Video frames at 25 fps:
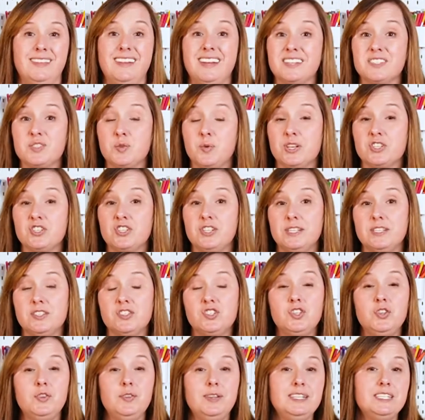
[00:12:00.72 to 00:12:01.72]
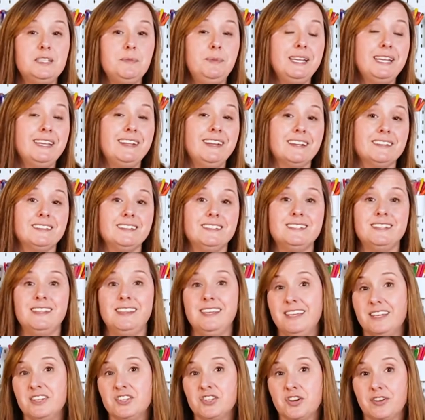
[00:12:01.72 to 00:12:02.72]
The next question is, do you need to be connected to
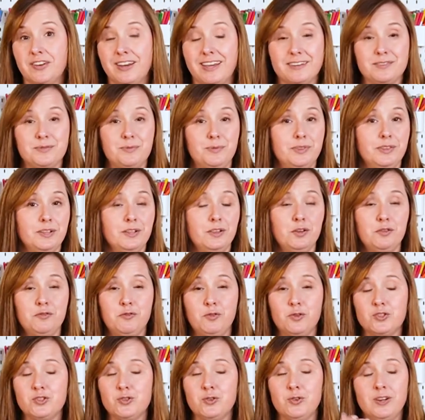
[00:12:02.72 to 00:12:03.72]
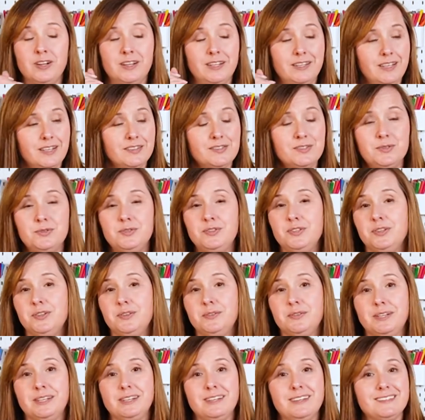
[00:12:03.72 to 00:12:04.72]
the internet? With the Glowforge Aura, yes you
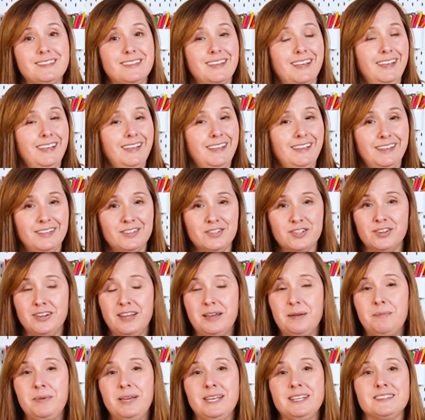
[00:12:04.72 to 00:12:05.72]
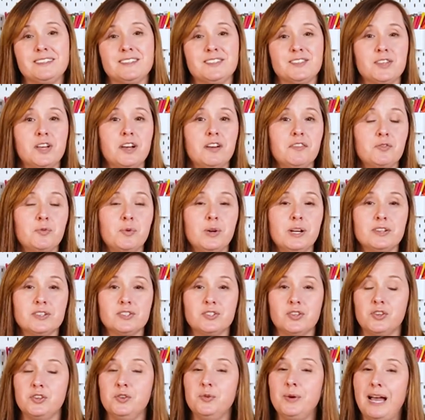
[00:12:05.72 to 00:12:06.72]
do. It is a internet-based software,
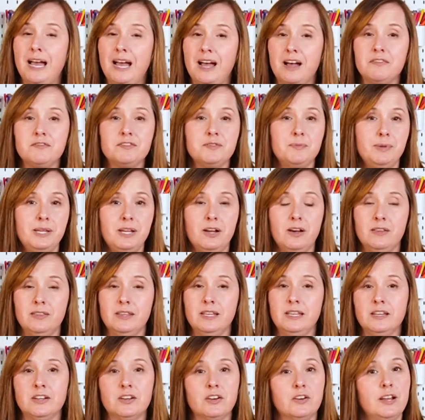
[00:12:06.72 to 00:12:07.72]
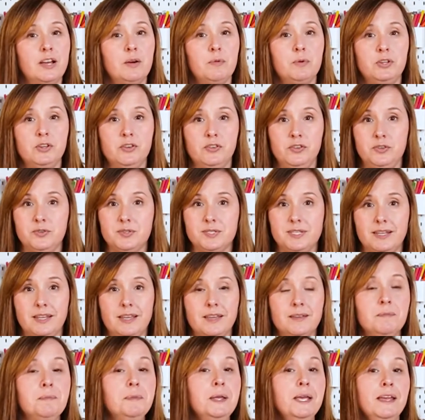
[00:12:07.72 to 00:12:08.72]
so you have to be on the internet when you're using
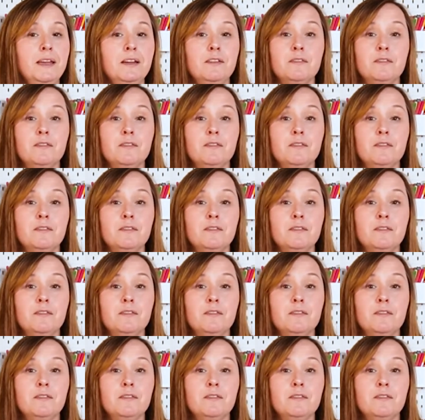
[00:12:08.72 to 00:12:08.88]
it.